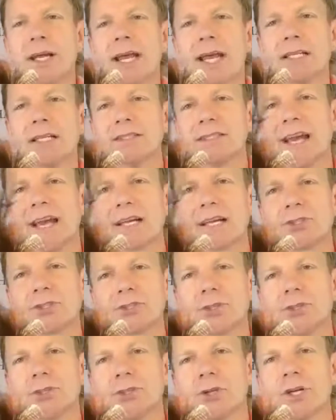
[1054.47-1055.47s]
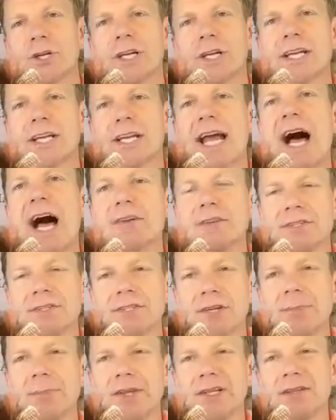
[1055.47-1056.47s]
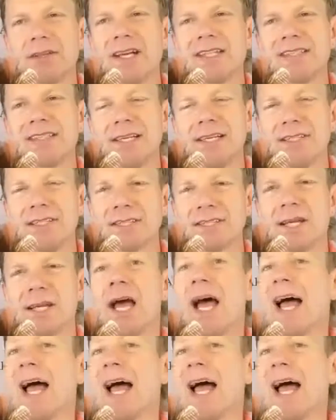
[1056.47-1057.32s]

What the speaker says: and texture you're going to get out of something like this.